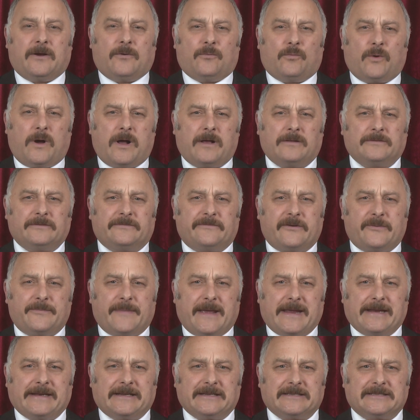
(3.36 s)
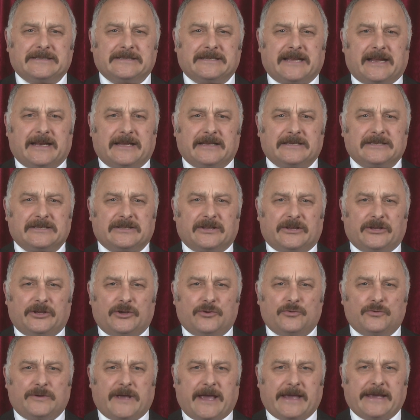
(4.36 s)
While the Remainers tell us
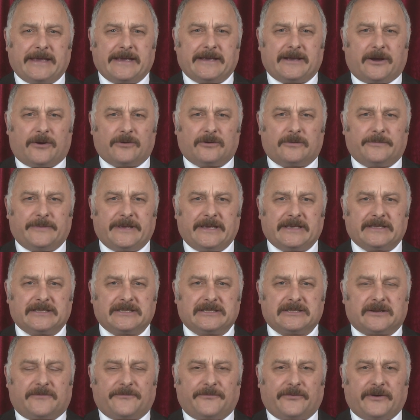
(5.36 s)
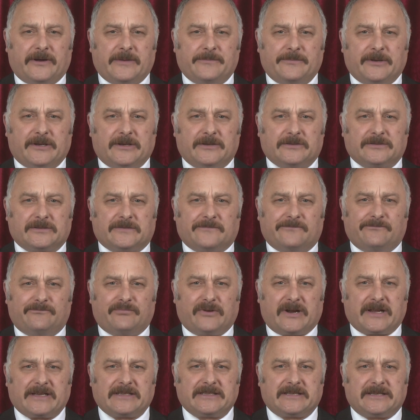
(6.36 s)
the UK economy is suffering because of
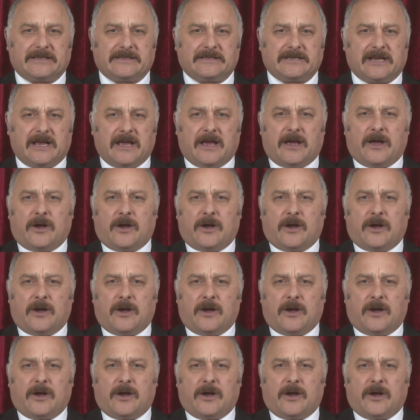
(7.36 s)
Brexit,